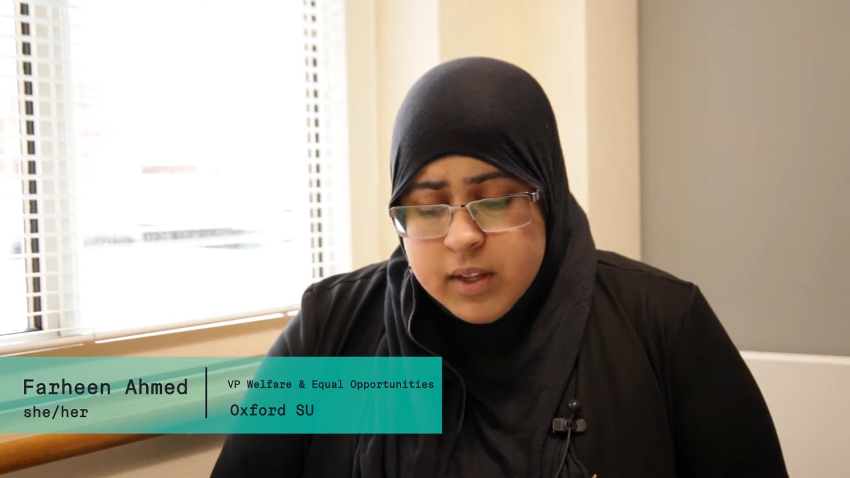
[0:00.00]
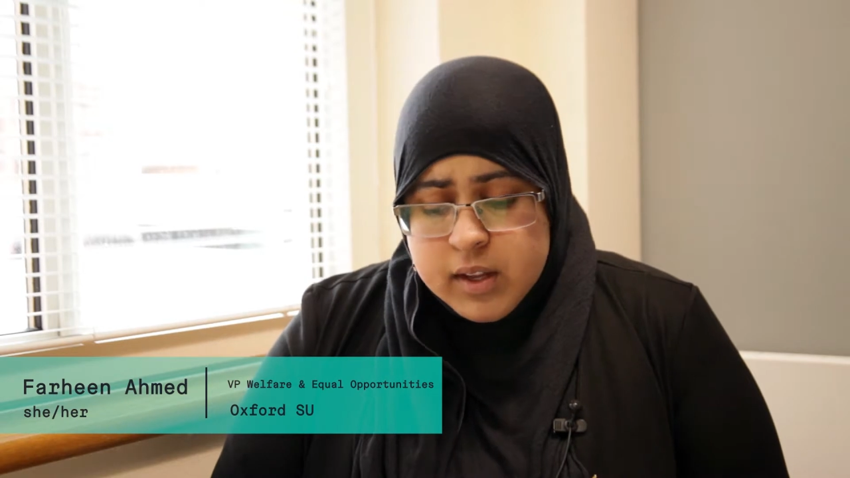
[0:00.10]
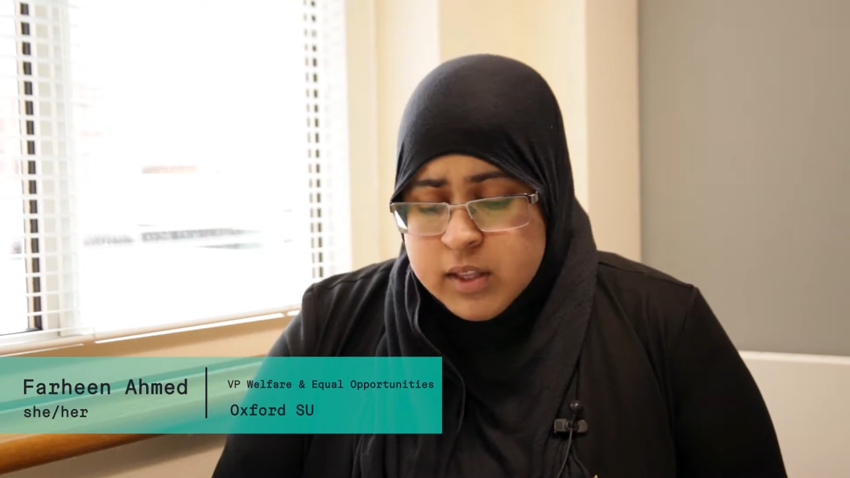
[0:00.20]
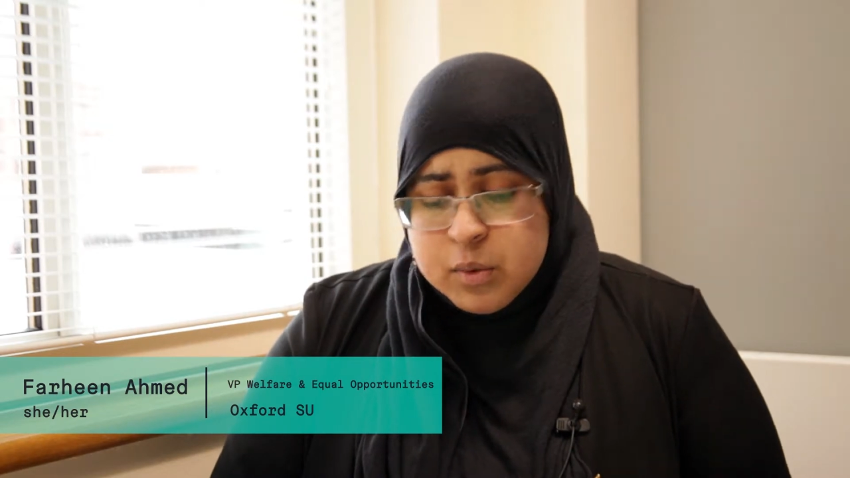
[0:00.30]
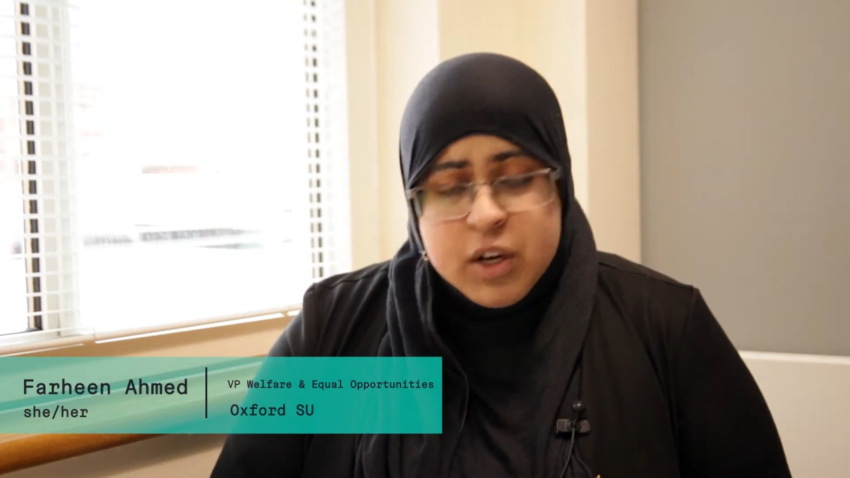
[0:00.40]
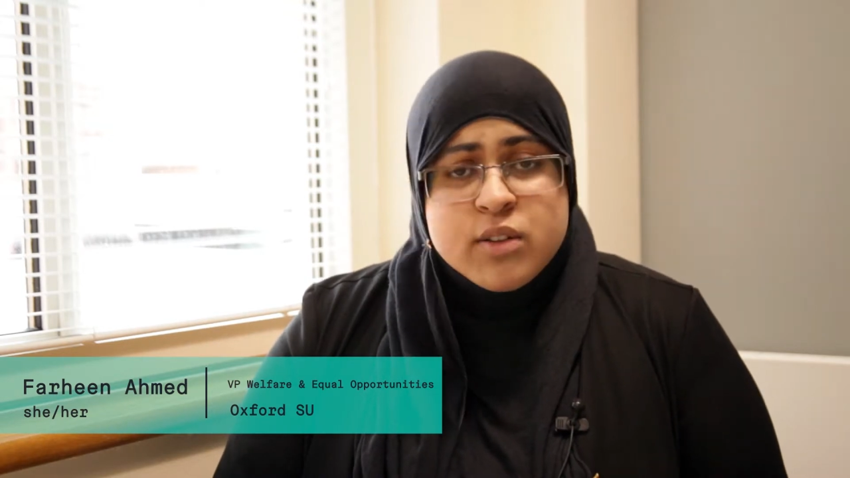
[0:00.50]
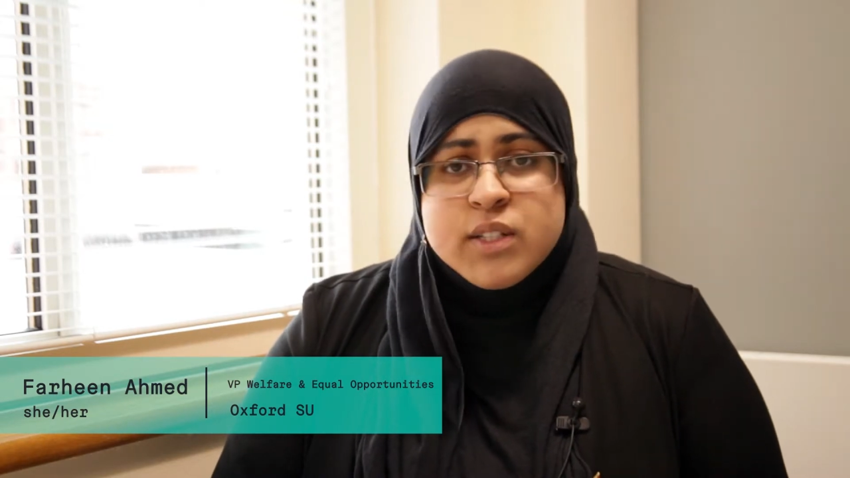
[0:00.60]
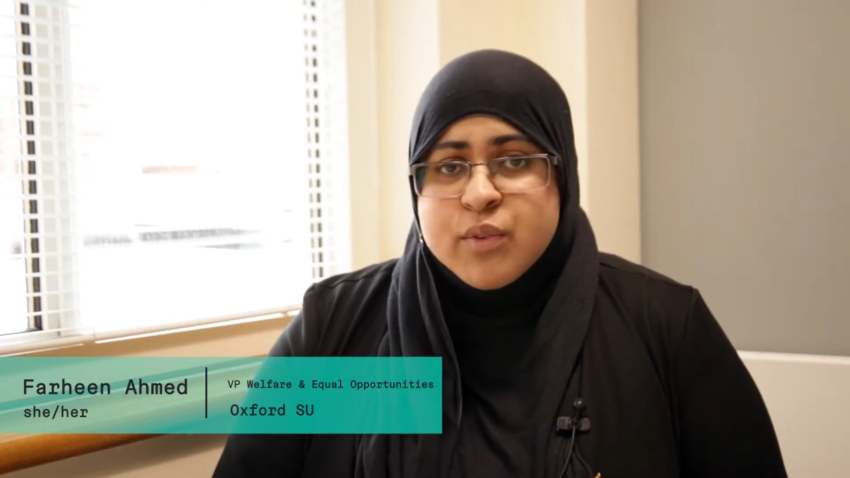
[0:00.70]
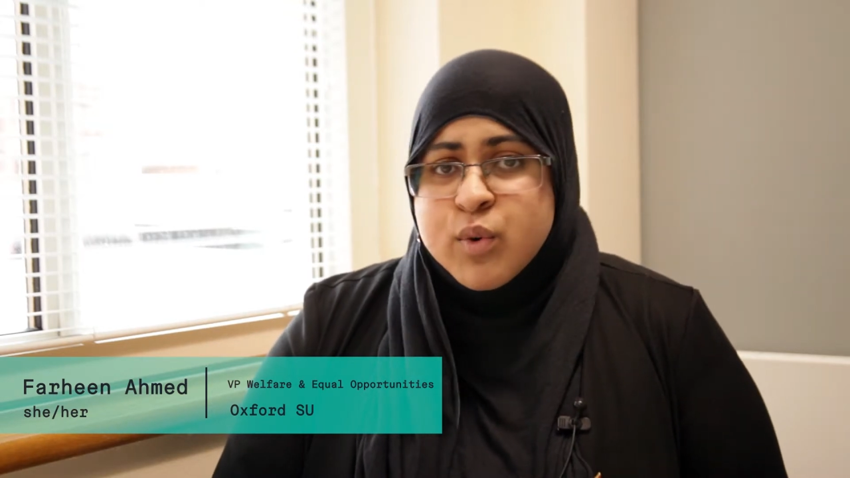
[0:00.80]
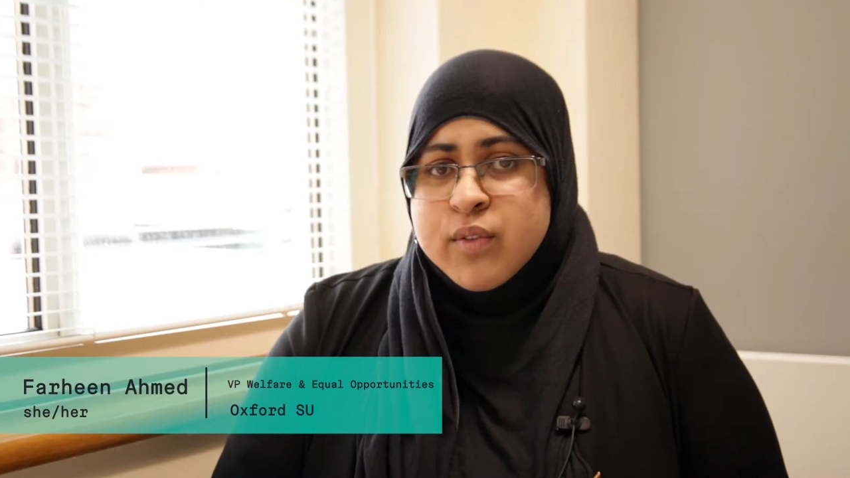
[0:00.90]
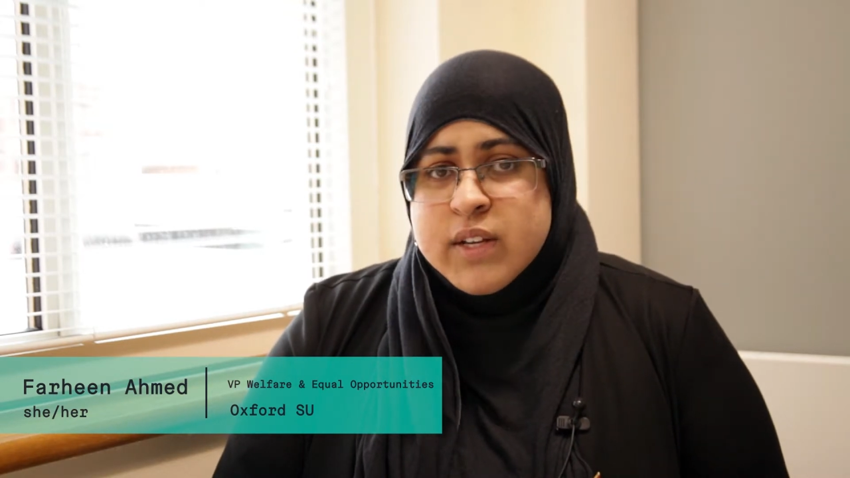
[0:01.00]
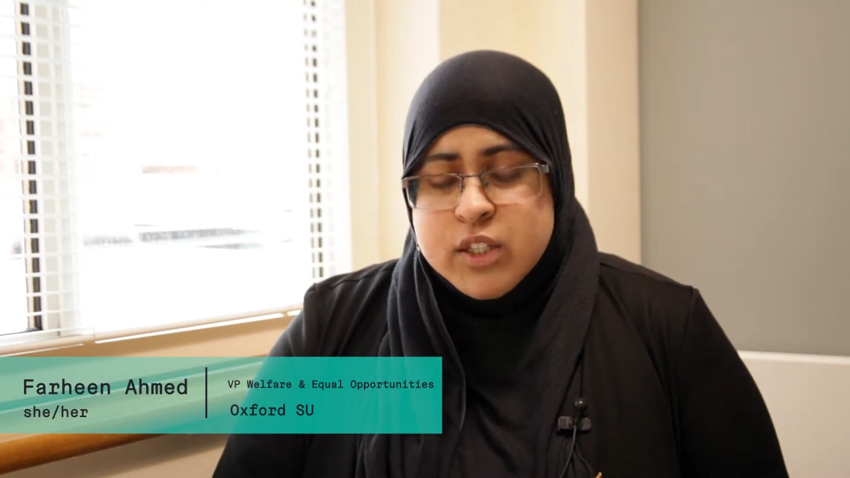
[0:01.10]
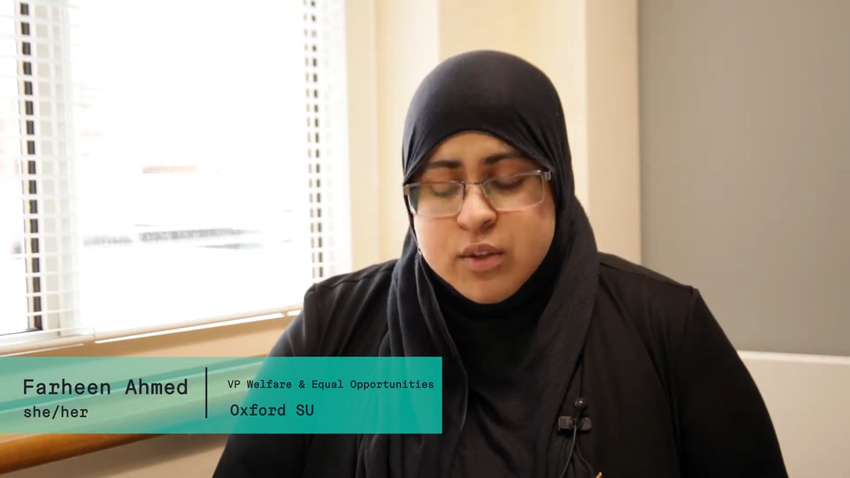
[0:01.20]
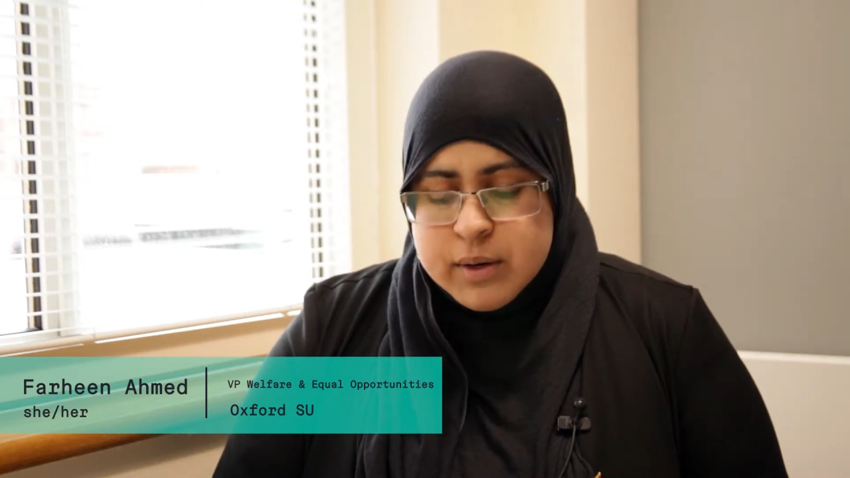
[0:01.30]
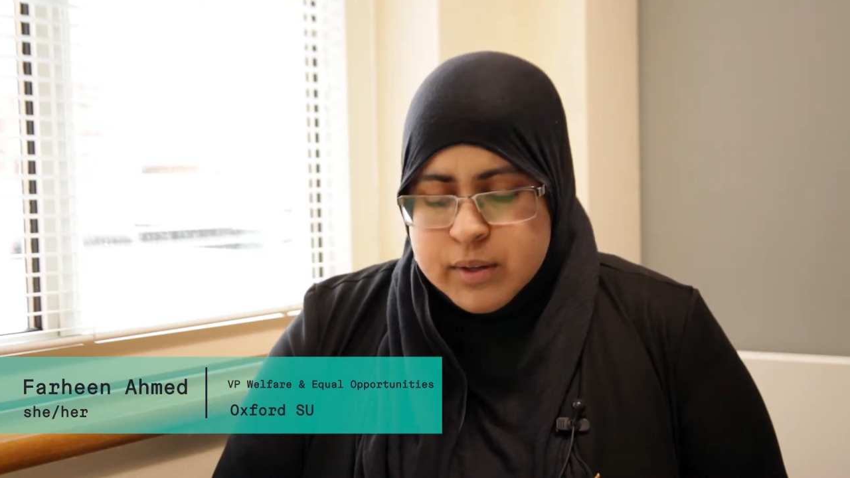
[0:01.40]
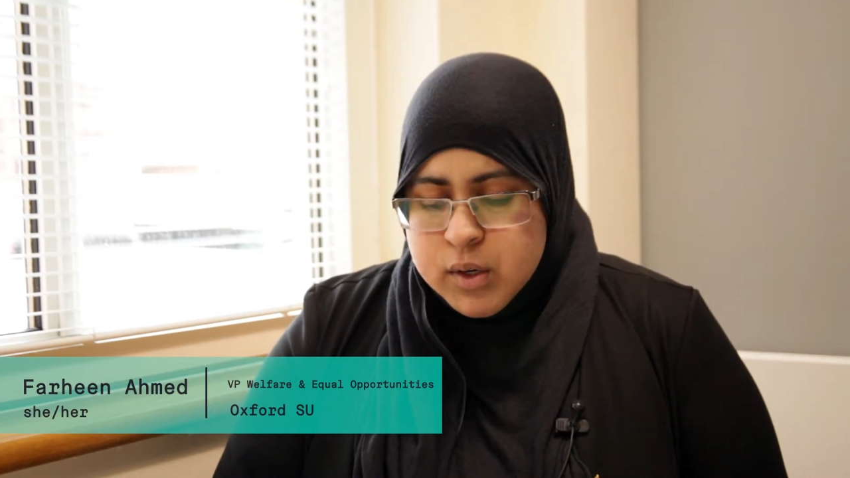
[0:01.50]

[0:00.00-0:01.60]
There were loads of different events throughout